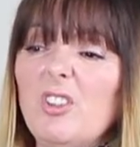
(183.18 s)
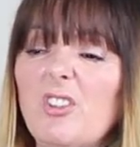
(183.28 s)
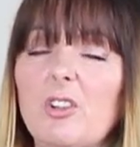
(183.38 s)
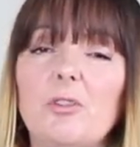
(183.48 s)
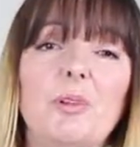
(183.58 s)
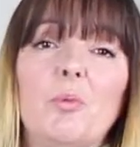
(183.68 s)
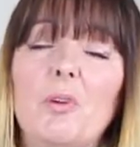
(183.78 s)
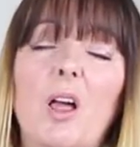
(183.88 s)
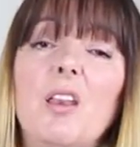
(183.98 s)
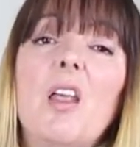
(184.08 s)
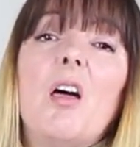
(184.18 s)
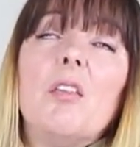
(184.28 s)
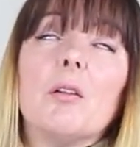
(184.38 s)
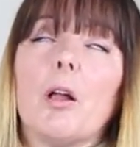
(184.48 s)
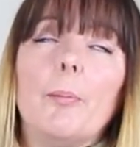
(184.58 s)
just going to be
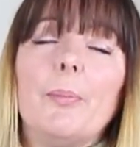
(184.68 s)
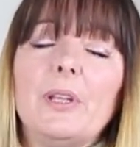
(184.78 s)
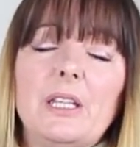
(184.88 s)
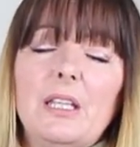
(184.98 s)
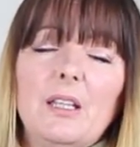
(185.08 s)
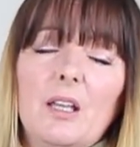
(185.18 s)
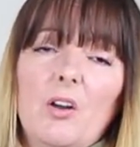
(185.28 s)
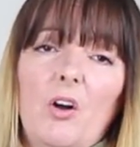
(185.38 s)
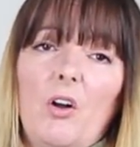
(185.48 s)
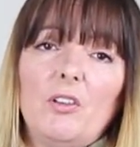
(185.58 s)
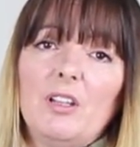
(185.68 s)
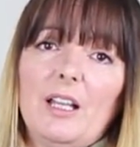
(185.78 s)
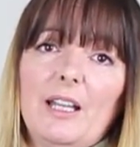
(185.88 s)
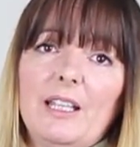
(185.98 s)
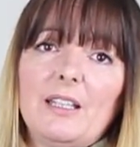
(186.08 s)
another company
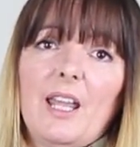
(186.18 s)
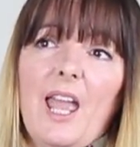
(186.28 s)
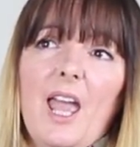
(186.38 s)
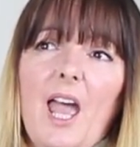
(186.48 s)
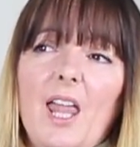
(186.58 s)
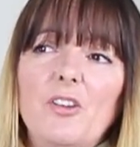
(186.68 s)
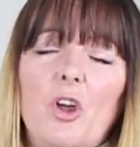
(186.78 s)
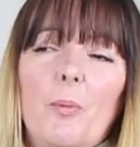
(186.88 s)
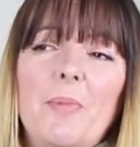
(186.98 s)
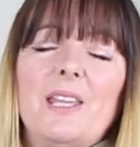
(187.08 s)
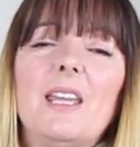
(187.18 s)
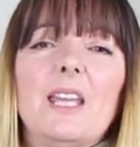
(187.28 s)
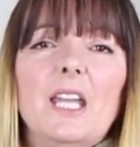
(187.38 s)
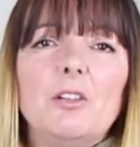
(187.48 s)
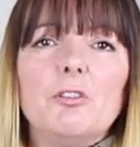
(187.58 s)
online and not
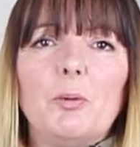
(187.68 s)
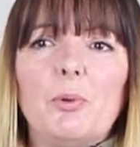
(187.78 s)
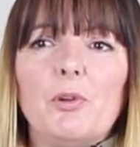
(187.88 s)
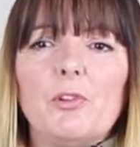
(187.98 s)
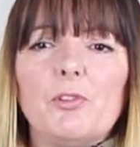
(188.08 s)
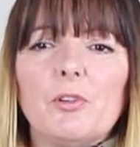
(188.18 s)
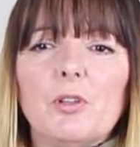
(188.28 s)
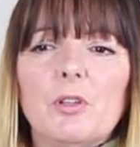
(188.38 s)
making any ripples.